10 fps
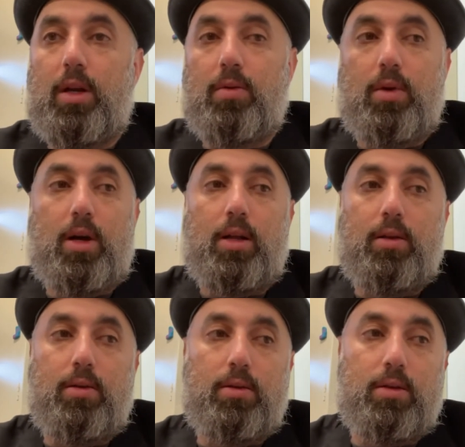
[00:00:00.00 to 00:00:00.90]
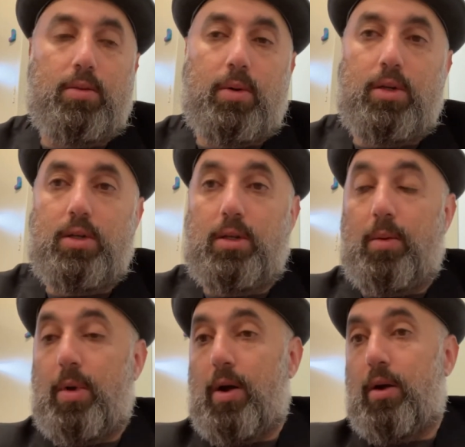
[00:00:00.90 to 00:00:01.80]
will not lose its purchasing
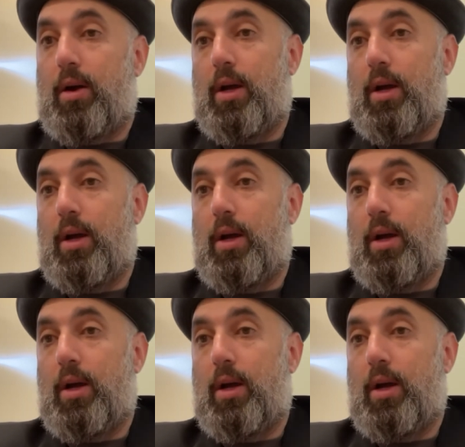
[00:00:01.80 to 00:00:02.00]
power.